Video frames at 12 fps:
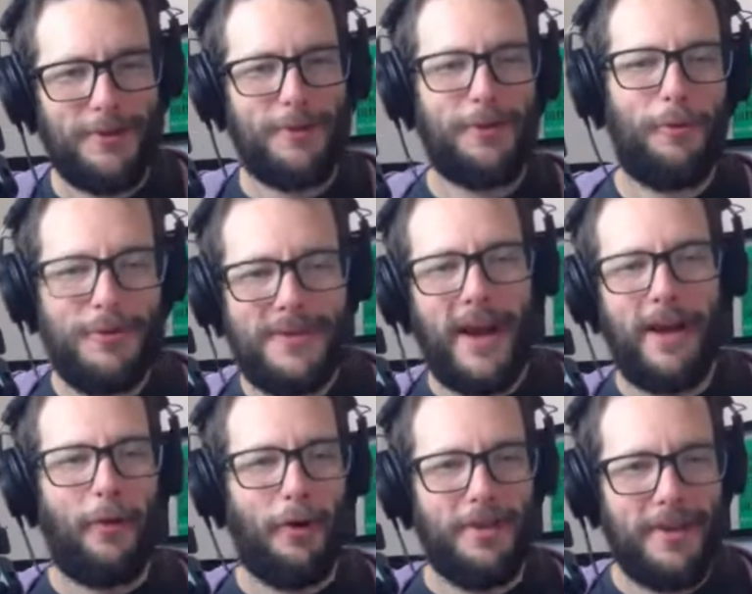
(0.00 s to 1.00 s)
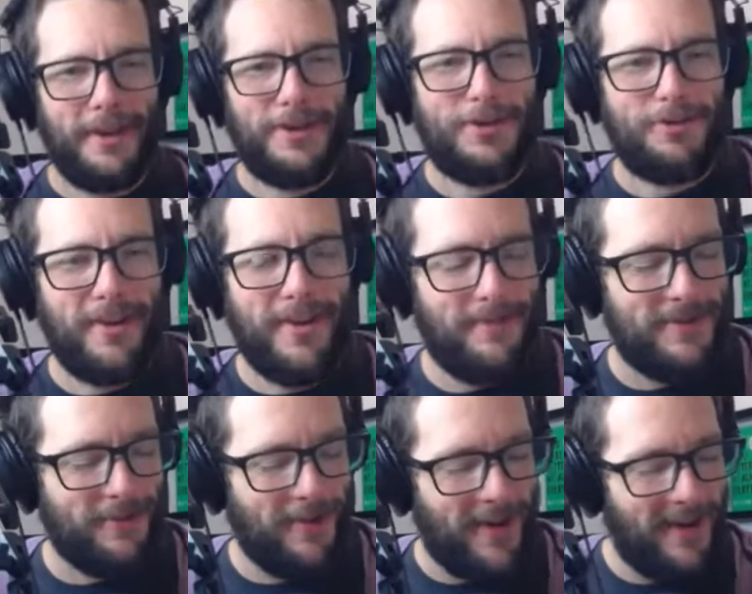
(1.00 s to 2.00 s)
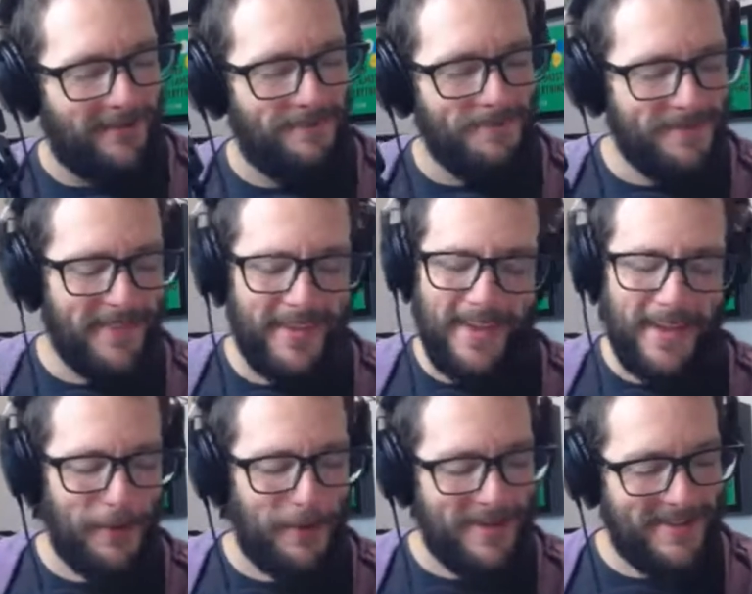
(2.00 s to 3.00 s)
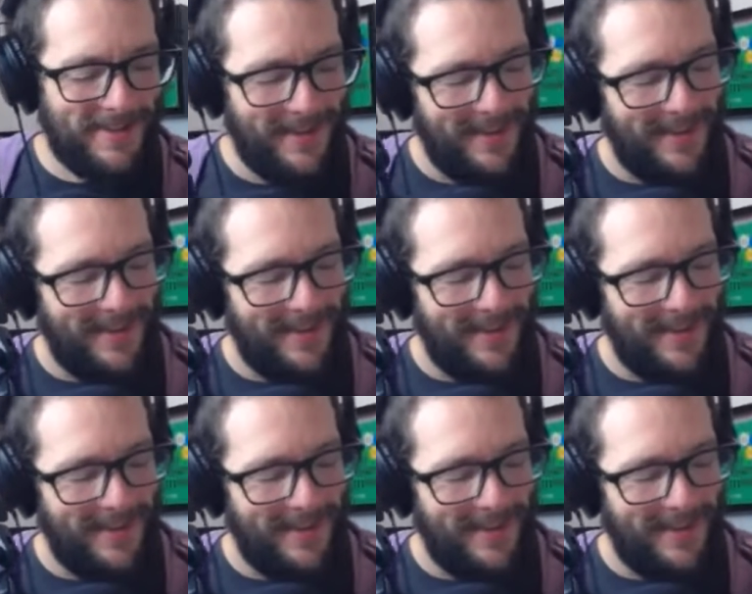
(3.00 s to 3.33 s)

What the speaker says: So they're always kind of on the extremes, right? Anyways,